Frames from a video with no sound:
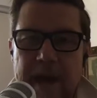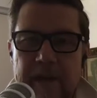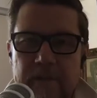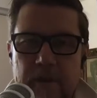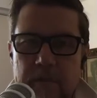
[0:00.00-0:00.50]
Yeah,
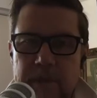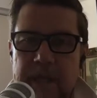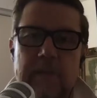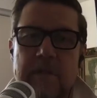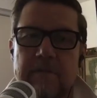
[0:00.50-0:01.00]
it, just have a
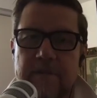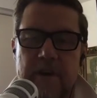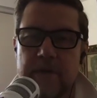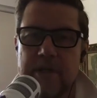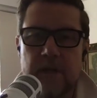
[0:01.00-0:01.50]
bag full of them,
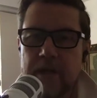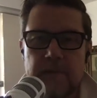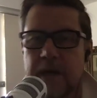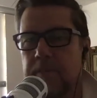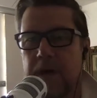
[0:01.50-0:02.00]
kick them to your
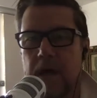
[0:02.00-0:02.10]
friend, yeah. but